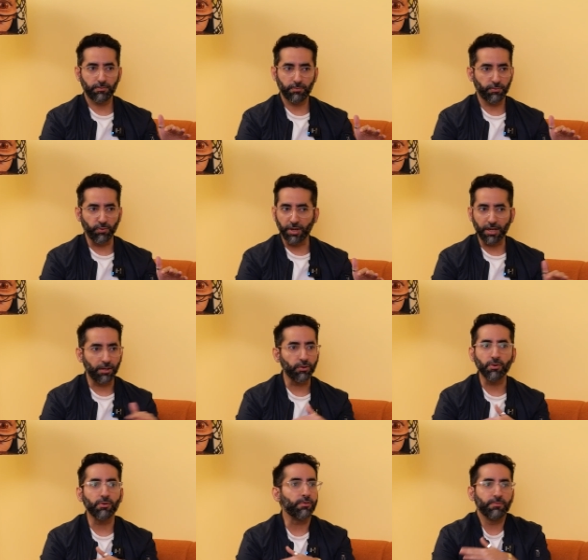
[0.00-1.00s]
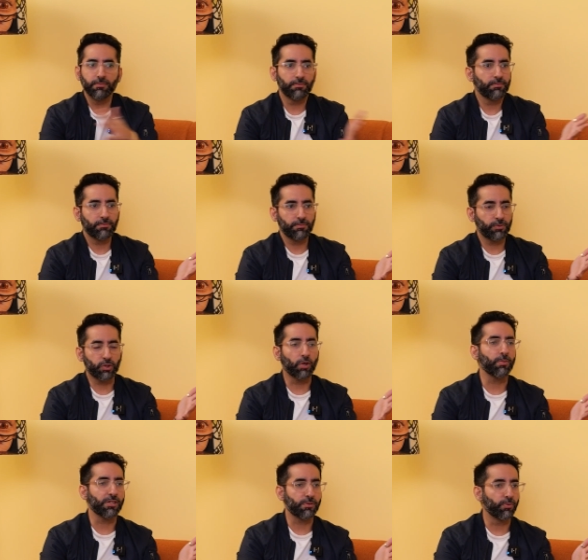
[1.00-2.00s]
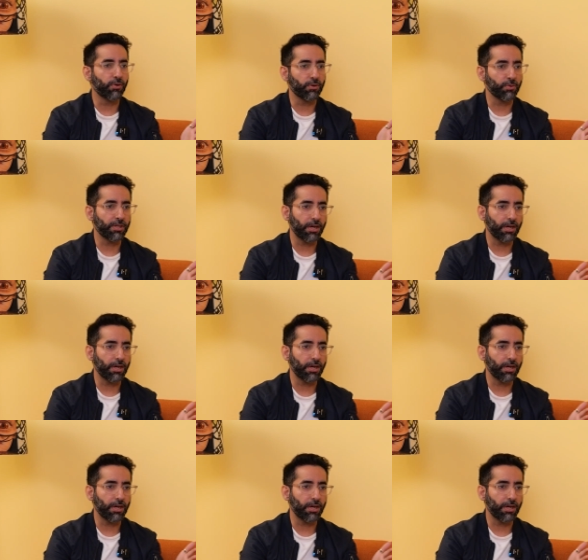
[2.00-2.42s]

we can do so much more with